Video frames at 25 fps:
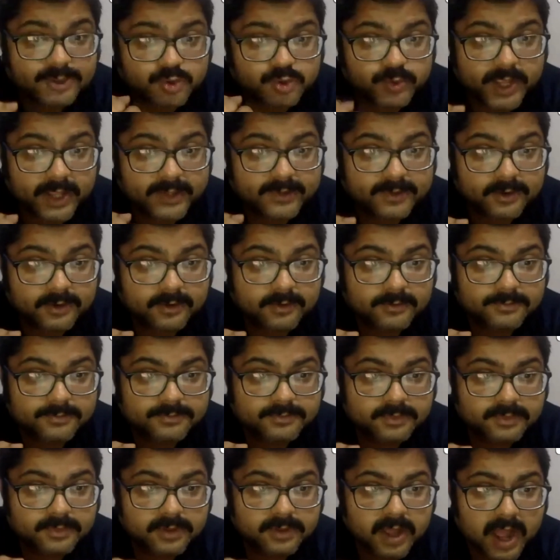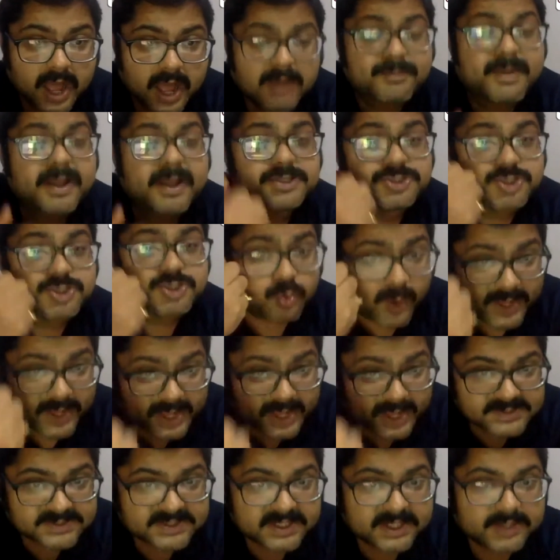together. I'll mention why
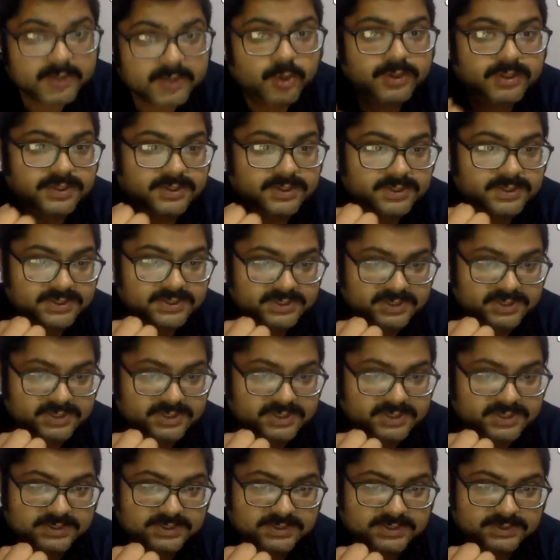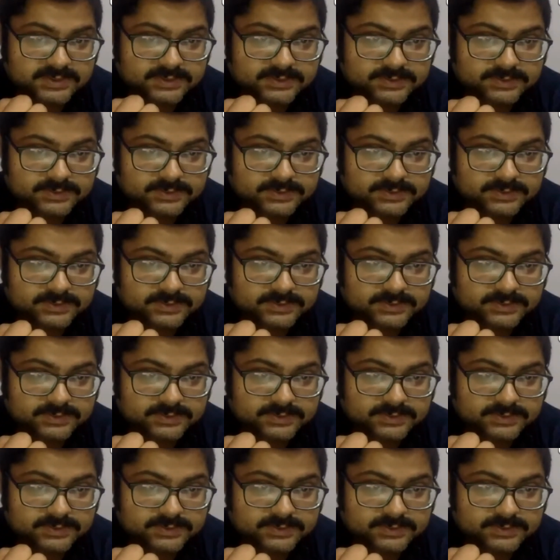I say non-Hindi states.